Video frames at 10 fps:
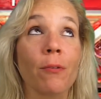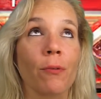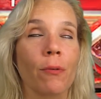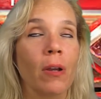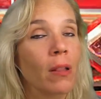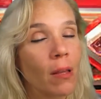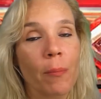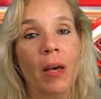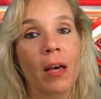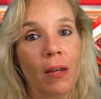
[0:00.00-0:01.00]
really
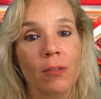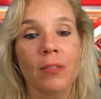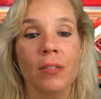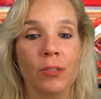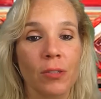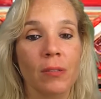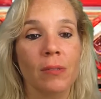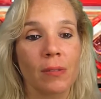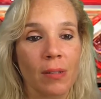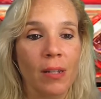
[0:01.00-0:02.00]
bad
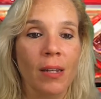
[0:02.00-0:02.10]
auditions.